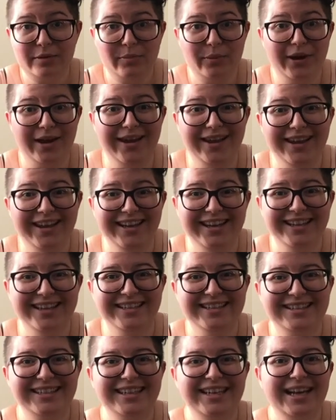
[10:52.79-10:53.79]
but
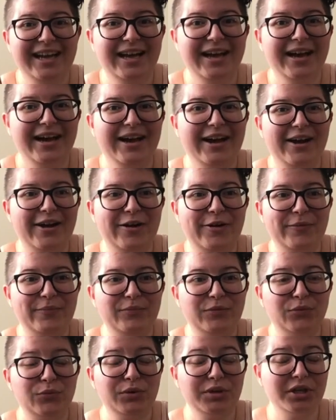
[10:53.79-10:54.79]

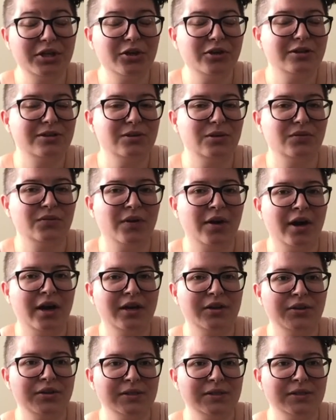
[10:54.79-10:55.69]
really good so far.